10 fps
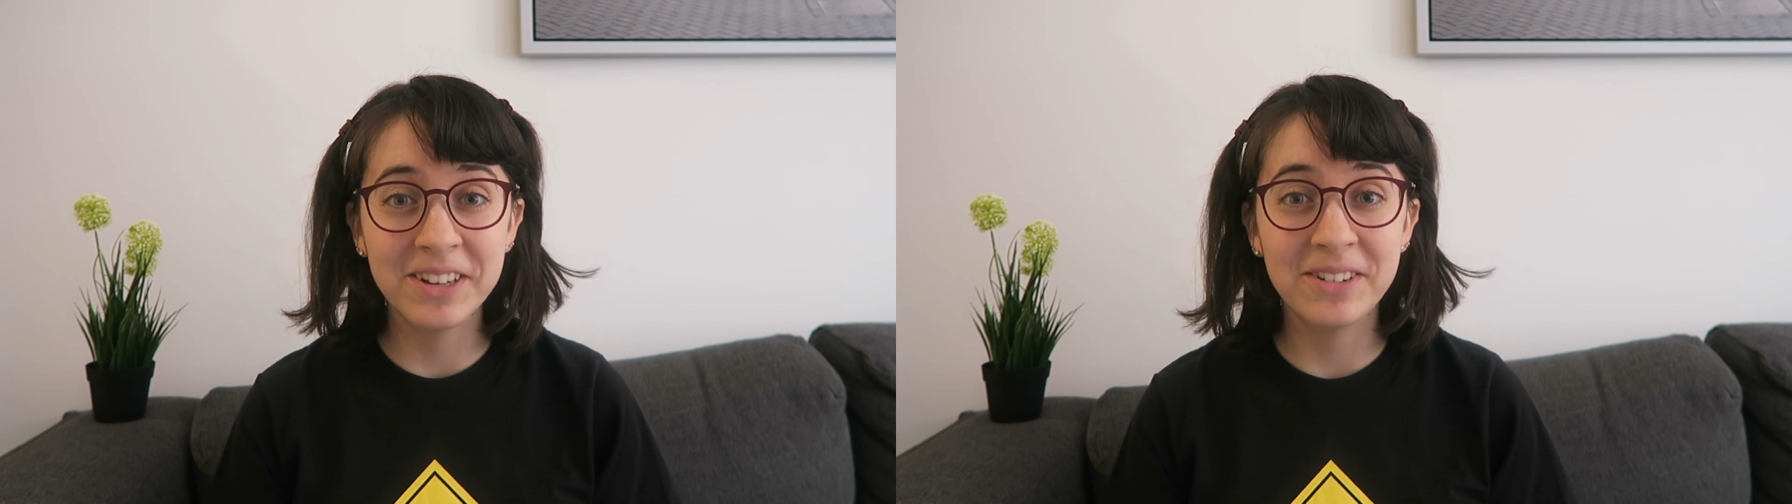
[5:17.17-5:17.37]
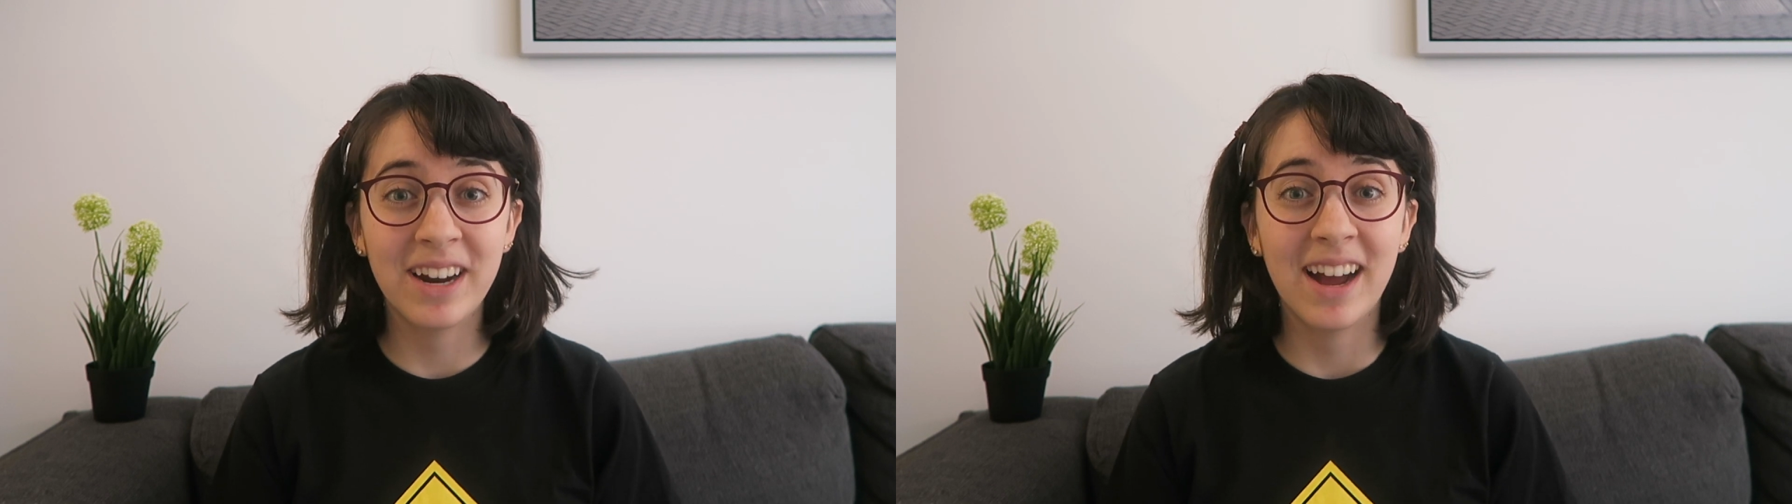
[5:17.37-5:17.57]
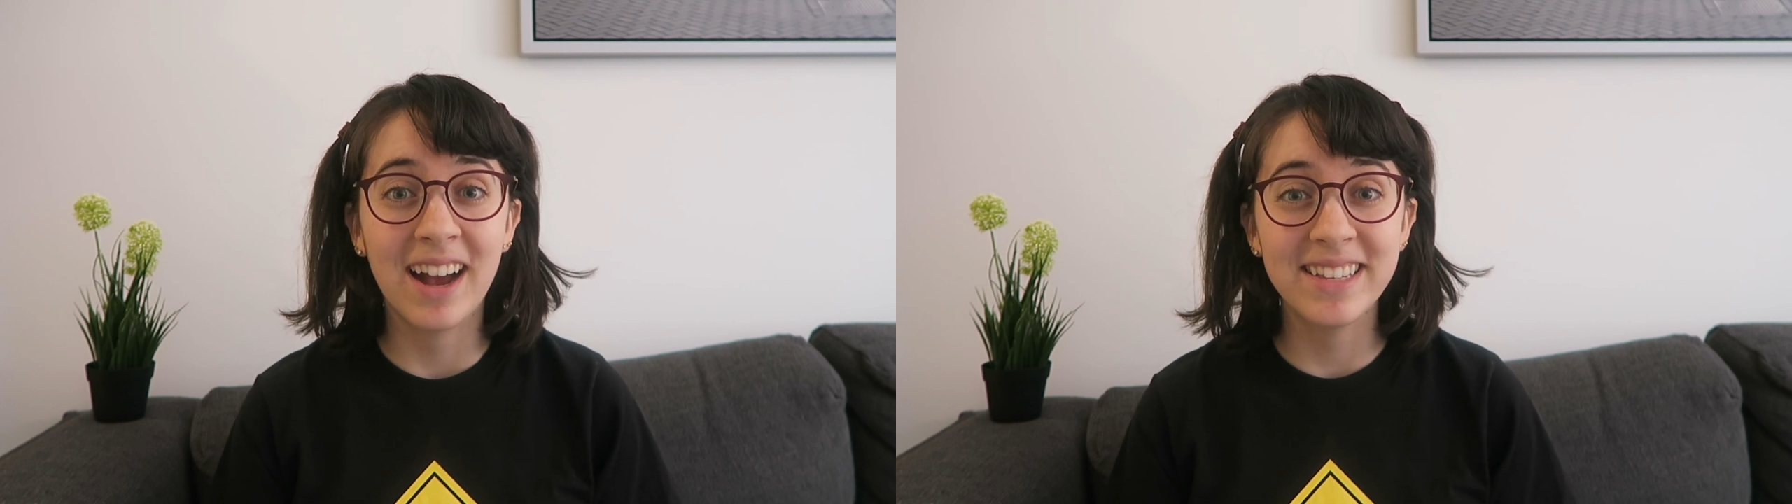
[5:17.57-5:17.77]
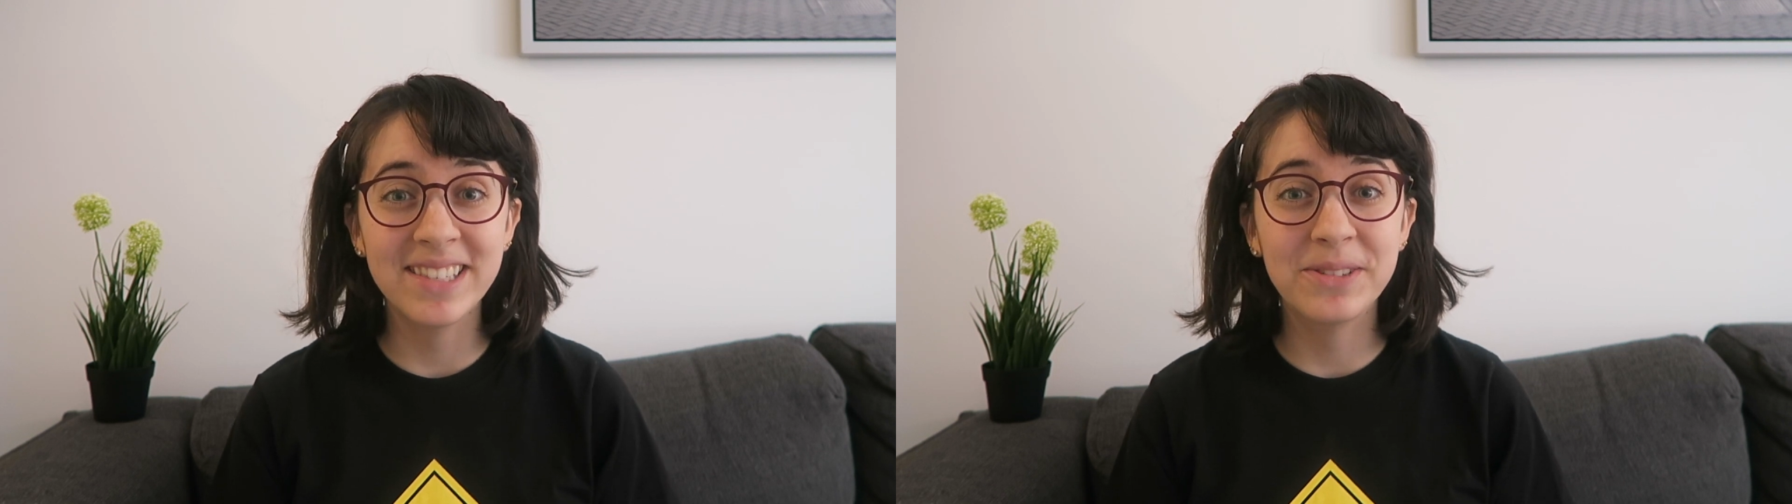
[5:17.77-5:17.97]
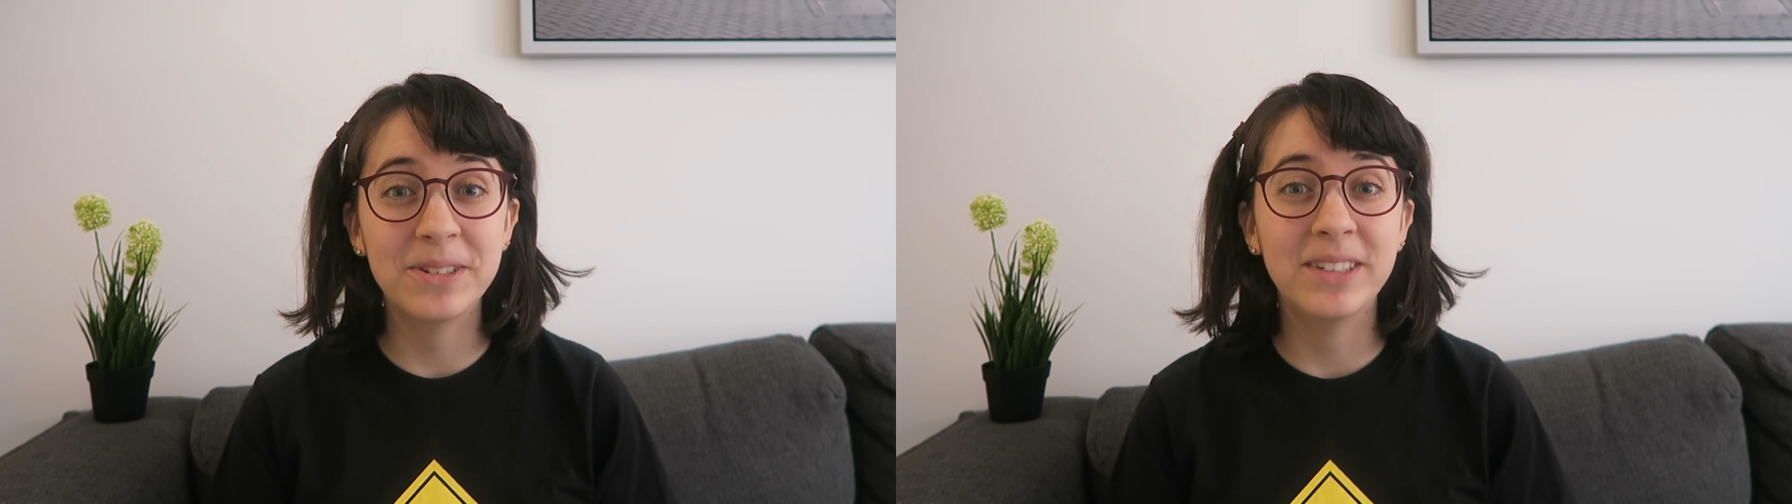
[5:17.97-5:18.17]
go to high
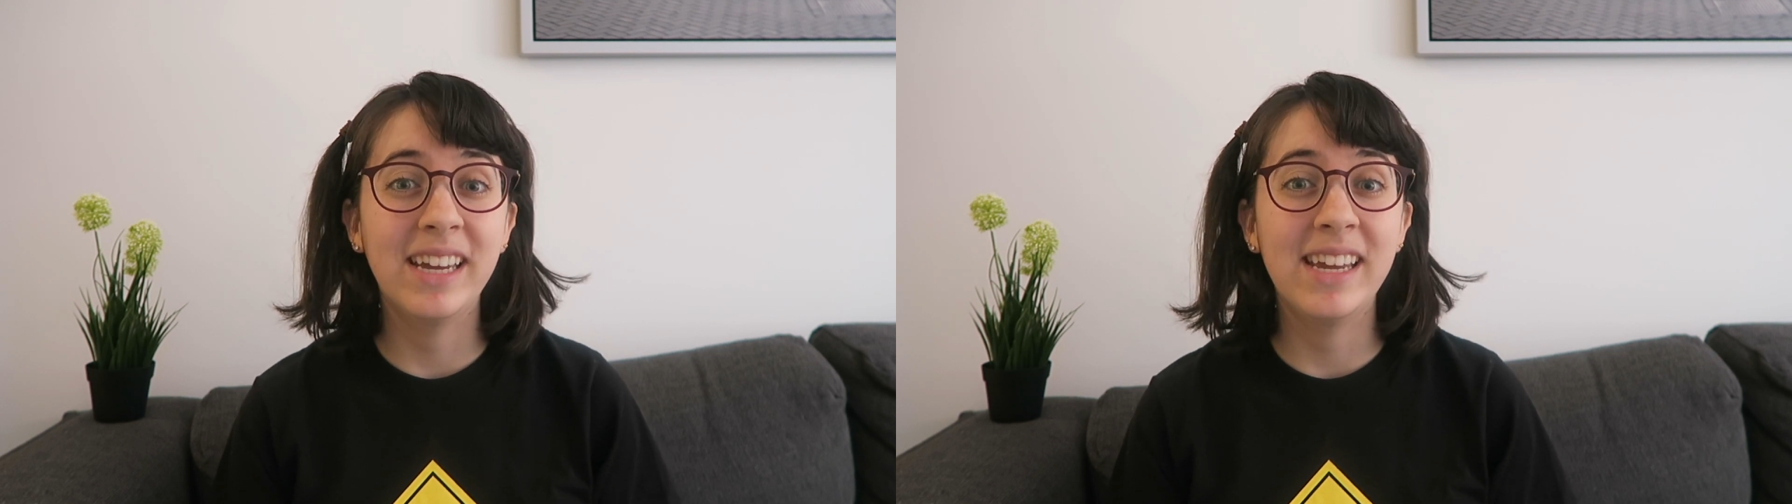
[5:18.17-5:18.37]
school